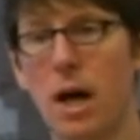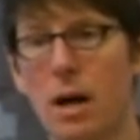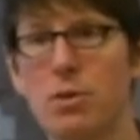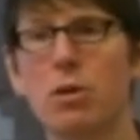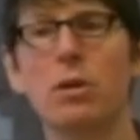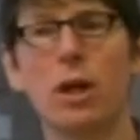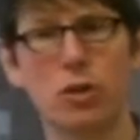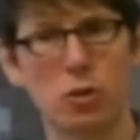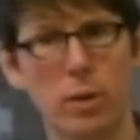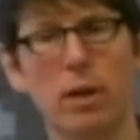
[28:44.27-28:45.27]
Um, certainly
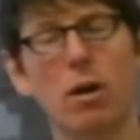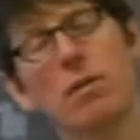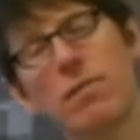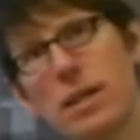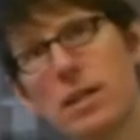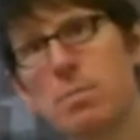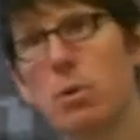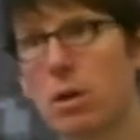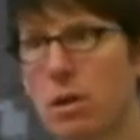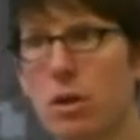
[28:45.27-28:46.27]
on Twitter, on
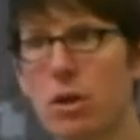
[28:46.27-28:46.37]
Facebook,